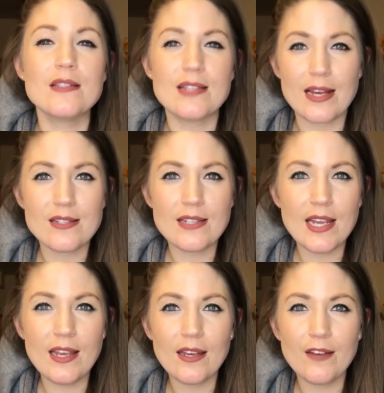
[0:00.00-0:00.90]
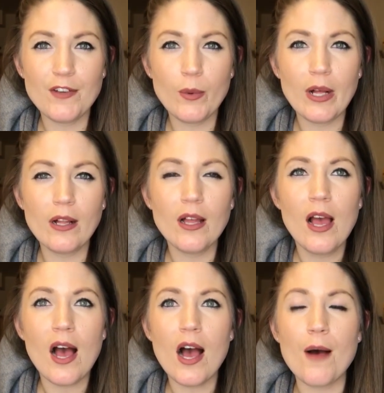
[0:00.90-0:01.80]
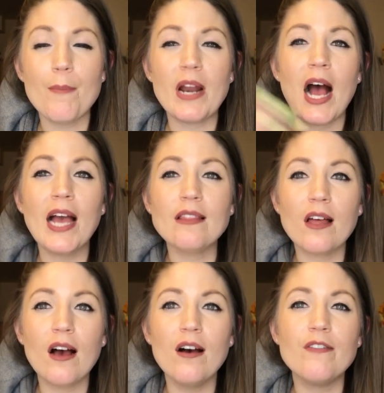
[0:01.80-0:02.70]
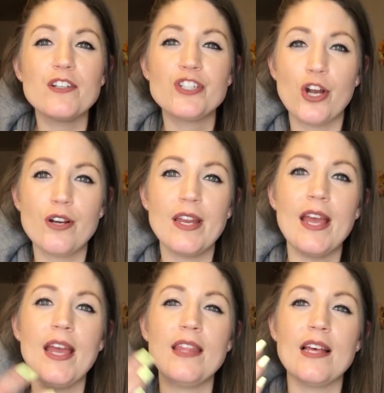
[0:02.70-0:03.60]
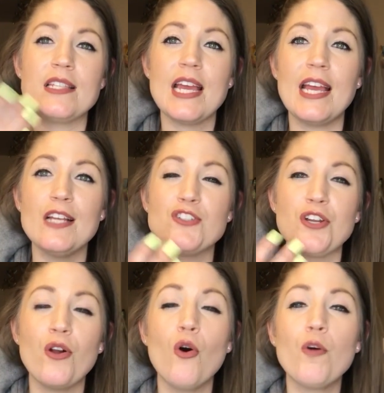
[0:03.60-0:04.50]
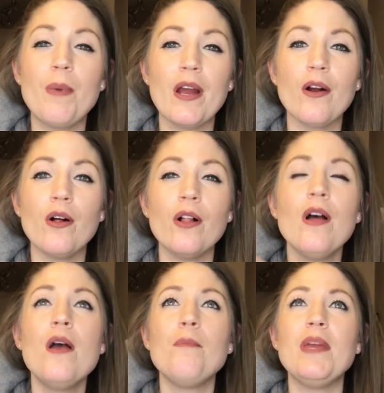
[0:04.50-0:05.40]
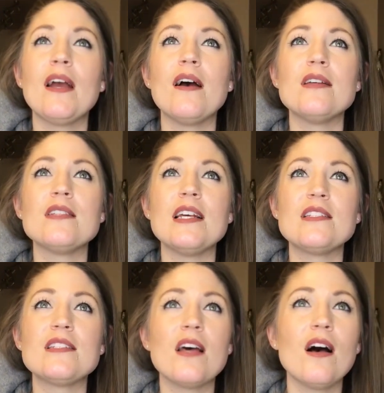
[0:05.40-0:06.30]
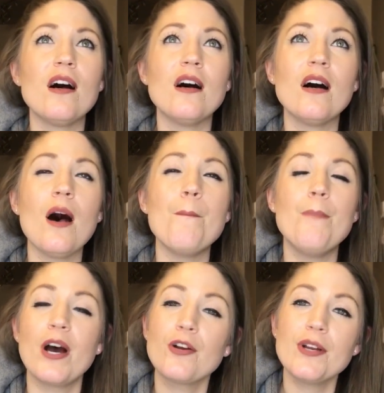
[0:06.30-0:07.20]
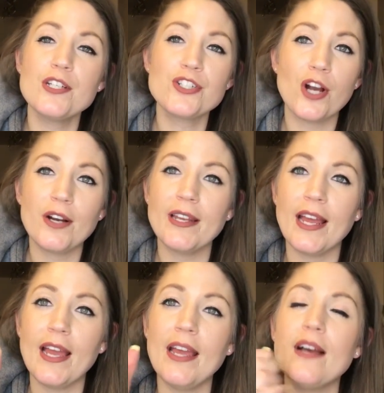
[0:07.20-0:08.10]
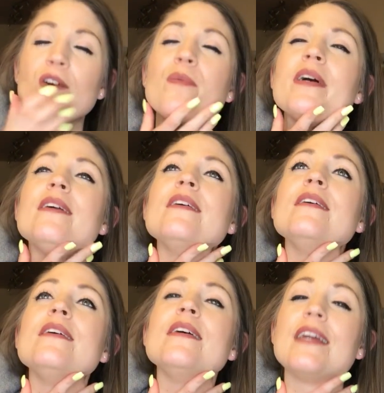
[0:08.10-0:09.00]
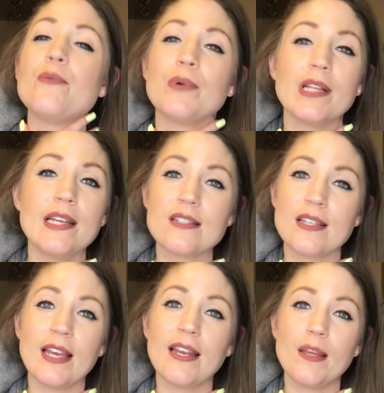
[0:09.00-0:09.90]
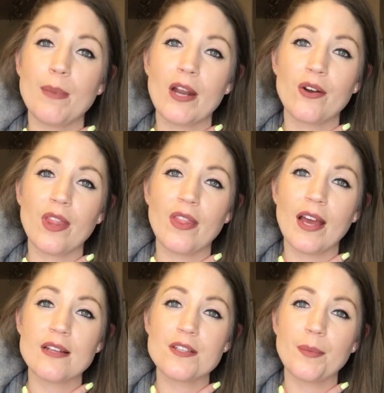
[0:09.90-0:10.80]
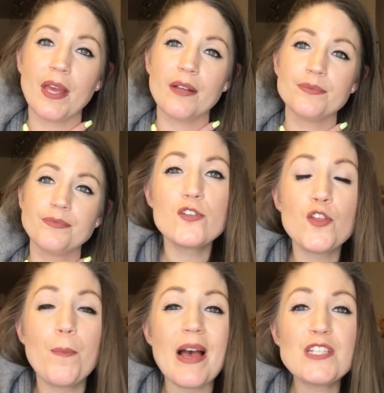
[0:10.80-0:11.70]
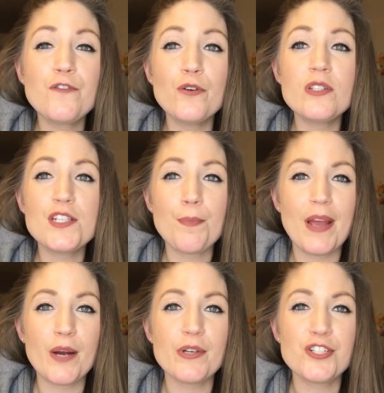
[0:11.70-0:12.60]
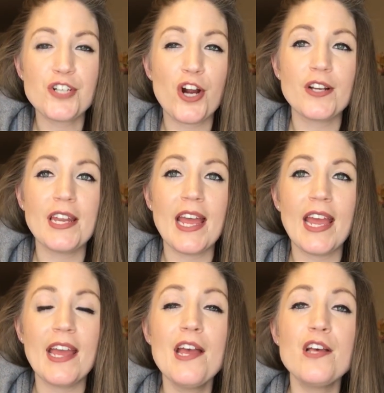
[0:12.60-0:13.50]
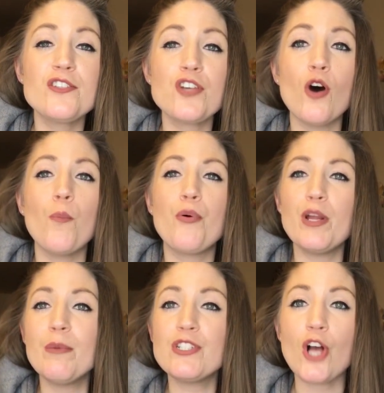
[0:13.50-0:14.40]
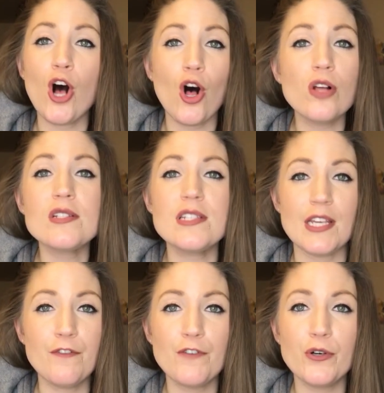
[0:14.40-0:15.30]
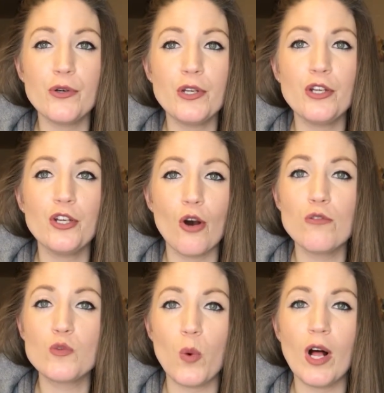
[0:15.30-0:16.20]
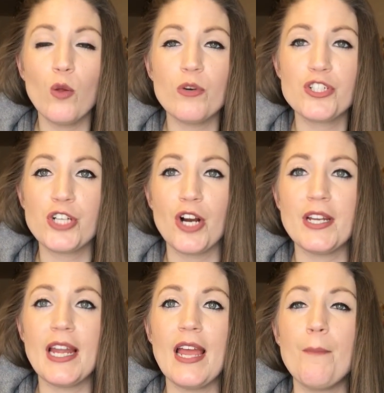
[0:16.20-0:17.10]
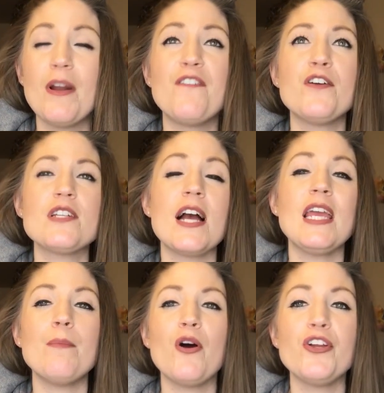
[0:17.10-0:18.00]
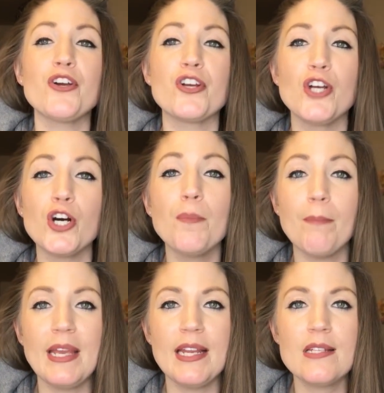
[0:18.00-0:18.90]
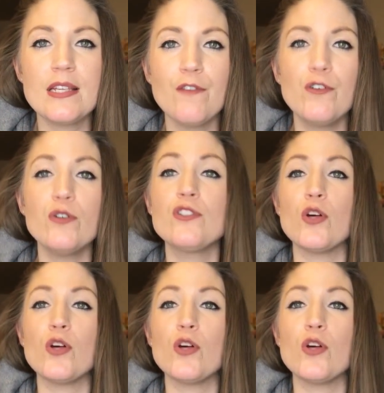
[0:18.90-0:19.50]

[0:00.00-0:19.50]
zesty, if you will. But I love a Chardonnay that's aged in an oak barrel, because it's a buttery Chardonnay. Oh my God, it really doesn't get any better than that to me. So the best foods to pair with Chardonnay. So pretty much all seafood goes well with Chardonnay, but if you're talking about your good meaty seafood,